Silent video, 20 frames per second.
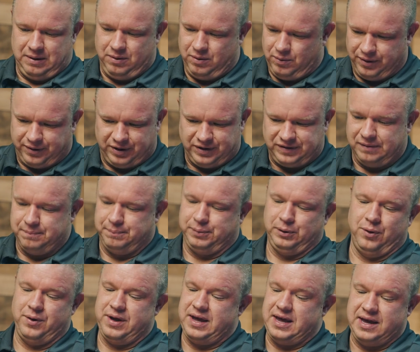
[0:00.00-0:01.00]
whether it's
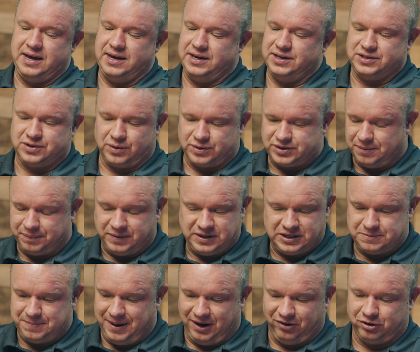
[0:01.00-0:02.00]
employees or something
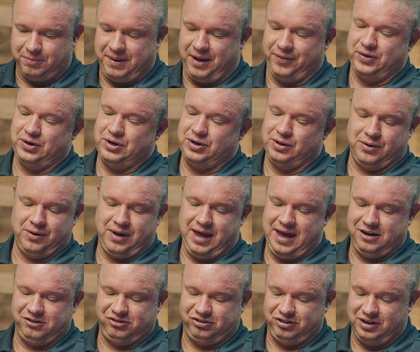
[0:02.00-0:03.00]
special about the new
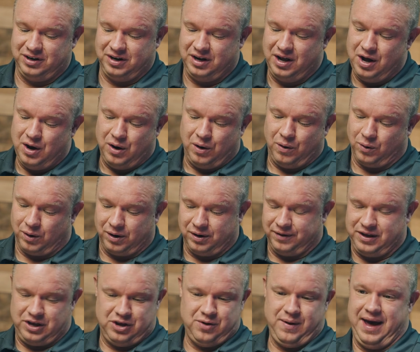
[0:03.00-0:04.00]
location or
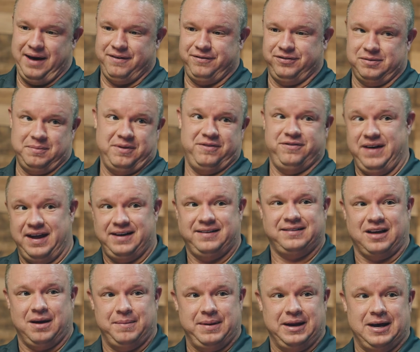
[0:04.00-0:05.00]
that you have some
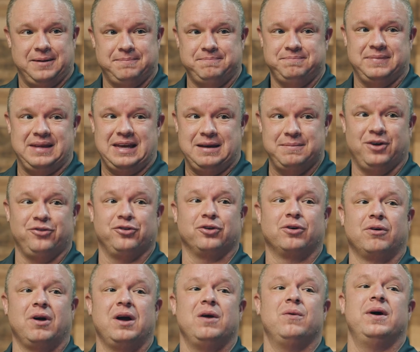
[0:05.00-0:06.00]
event coming up. Email is a
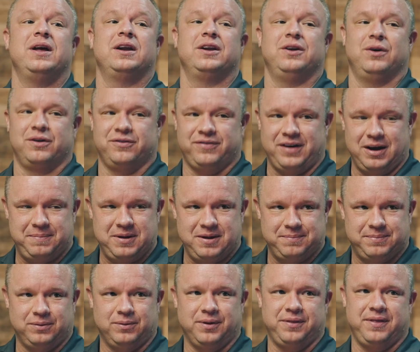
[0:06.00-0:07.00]
great way to notify
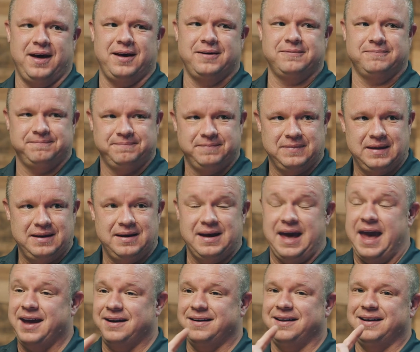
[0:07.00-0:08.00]
people with that.
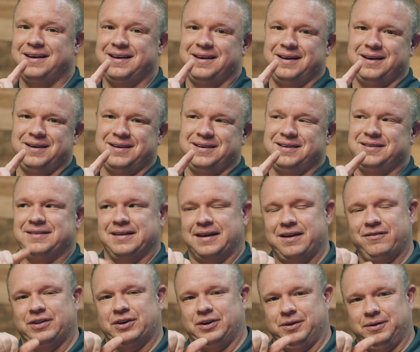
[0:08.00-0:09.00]
And to
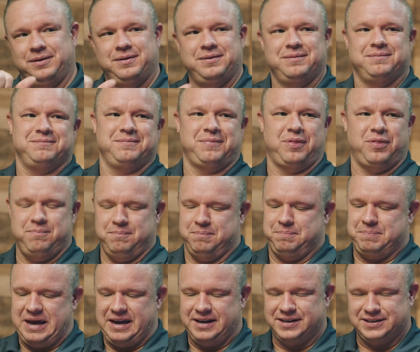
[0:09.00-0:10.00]
give a little
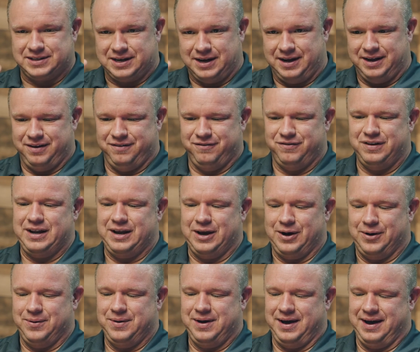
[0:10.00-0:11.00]
piece on
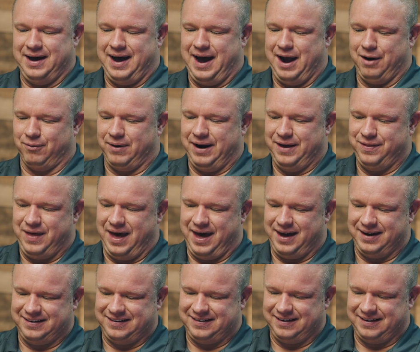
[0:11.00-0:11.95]
video, I read that